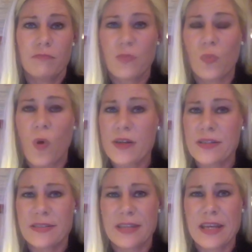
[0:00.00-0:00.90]
want
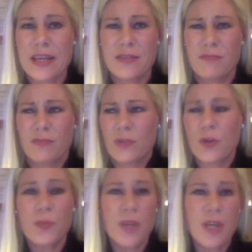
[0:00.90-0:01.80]
to see
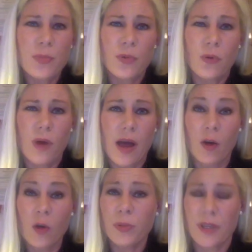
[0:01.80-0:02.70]
good people
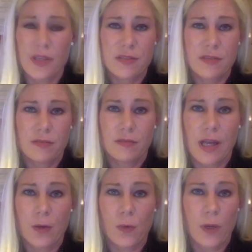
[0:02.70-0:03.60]
helpless
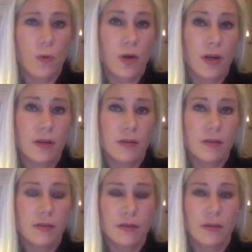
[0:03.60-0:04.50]
like we were.
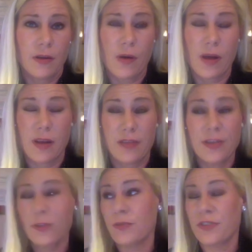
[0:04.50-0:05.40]
You know,
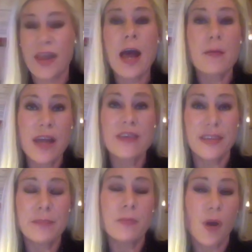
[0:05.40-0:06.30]
this stat may
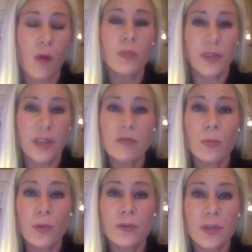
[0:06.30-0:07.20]
seem
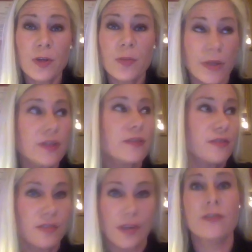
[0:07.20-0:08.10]
unbelievable to you, but it